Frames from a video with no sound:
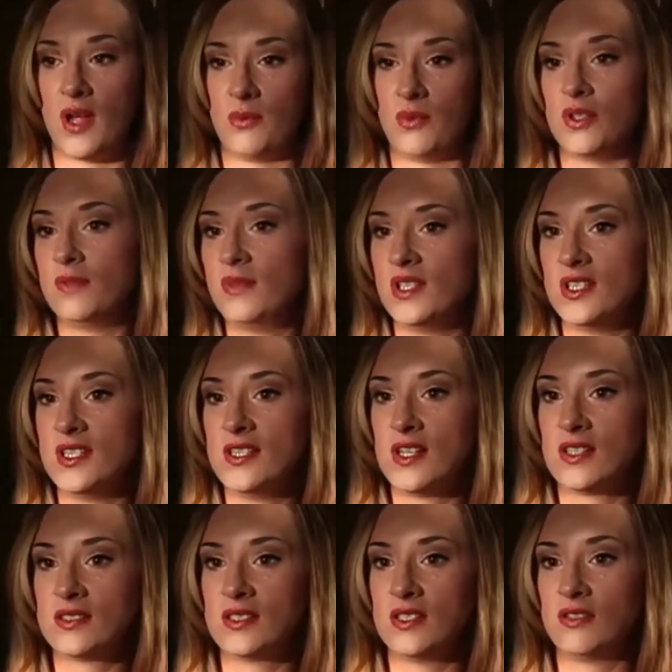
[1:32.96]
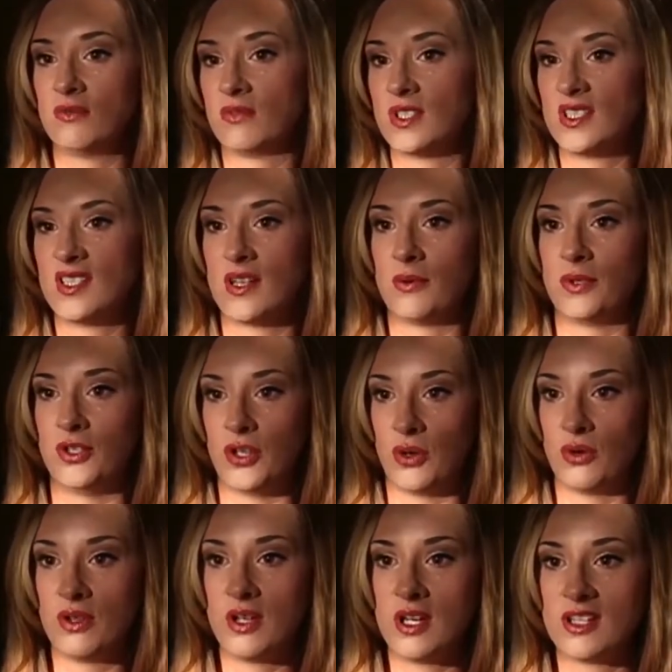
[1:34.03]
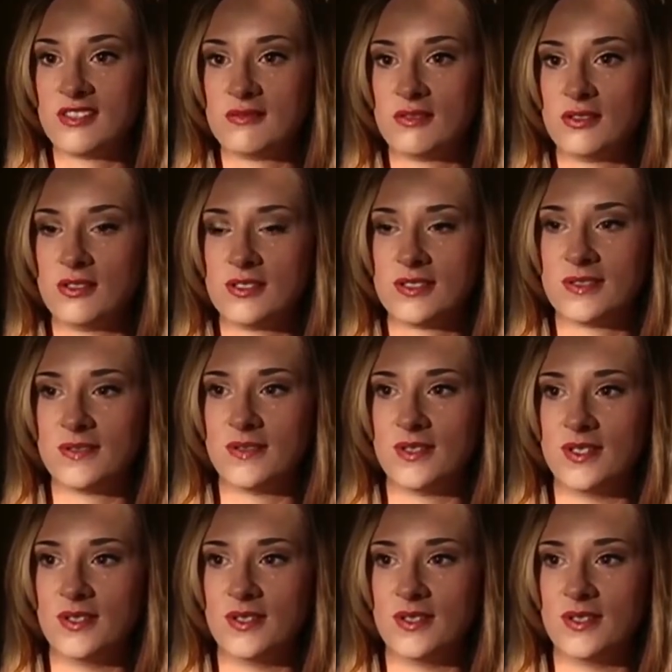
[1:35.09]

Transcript: When I would be detoxing, the reason I would go to the hospitals